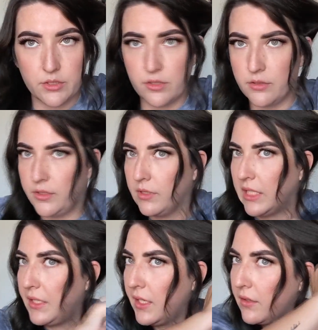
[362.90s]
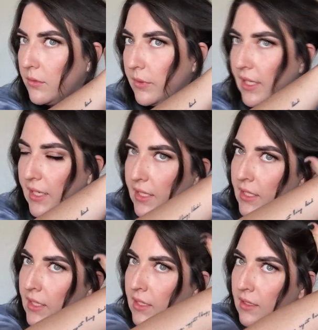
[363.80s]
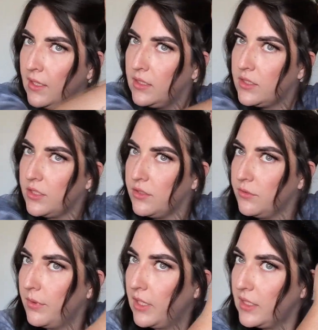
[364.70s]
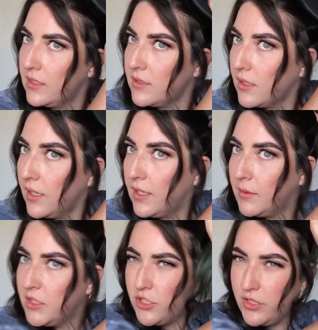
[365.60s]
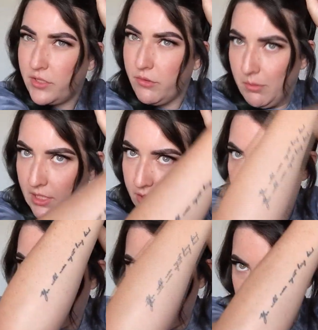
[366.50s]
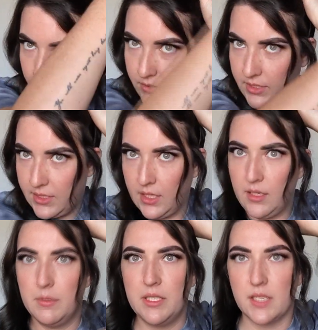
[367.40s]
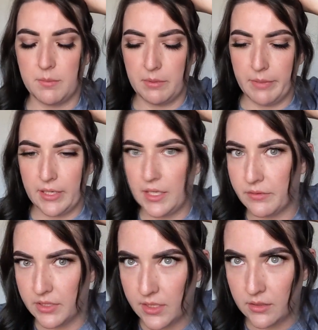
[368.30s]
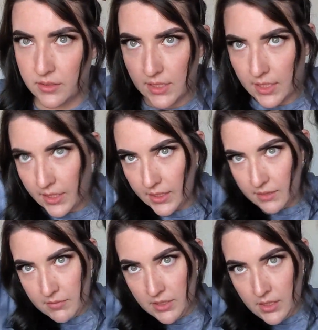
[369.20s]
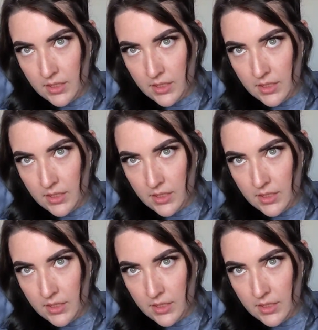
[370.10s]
to show you another way to do buns, just so I'm not showing you the same type of bun every single time.